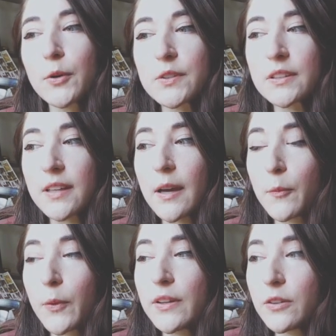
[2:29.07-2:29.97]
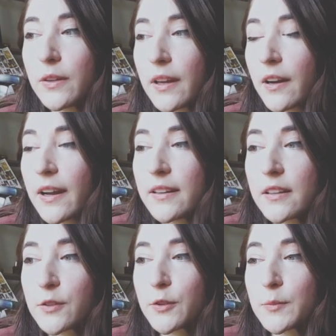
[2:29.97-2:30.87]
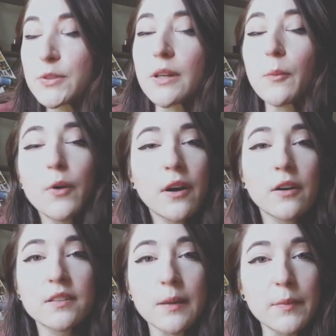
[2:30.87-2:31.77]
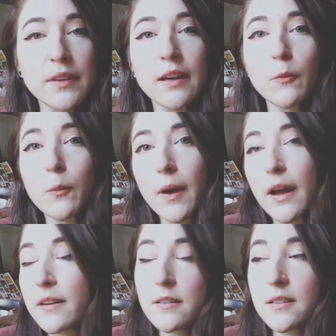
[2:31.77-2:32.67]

Most of the time we do get our ideas from somewhere or something.